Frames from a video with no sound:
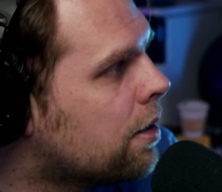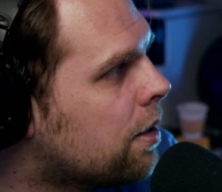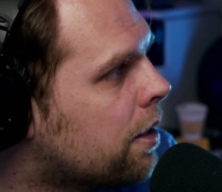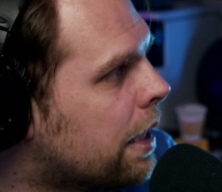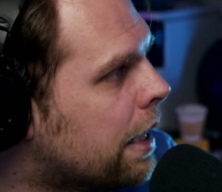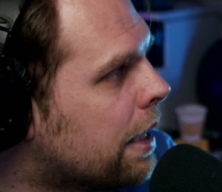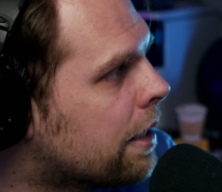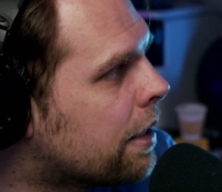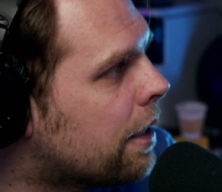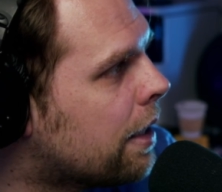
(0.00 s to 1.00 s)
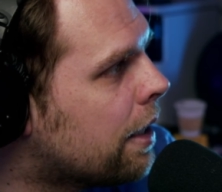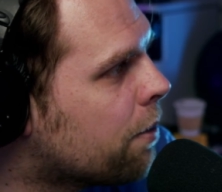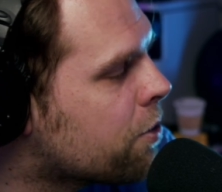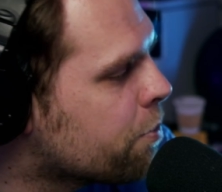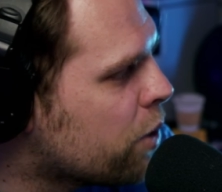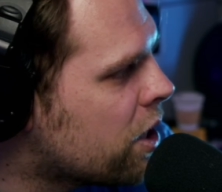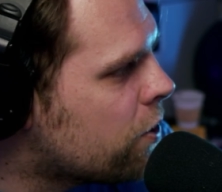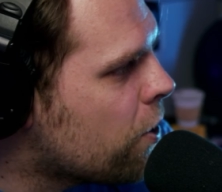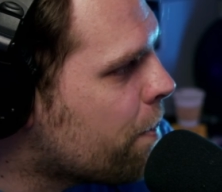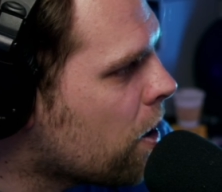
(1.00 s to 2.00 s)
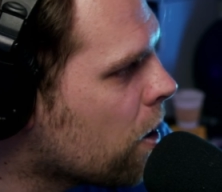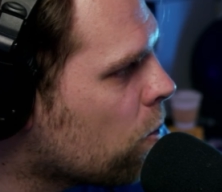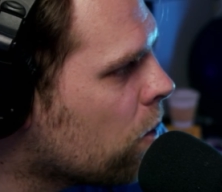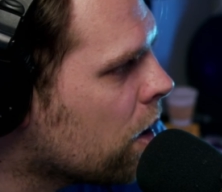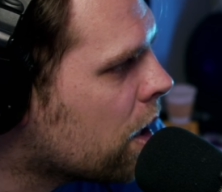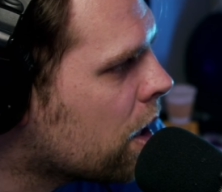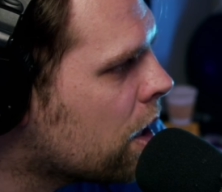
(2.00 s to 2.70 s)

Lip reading: and, with some pretty dope artwork.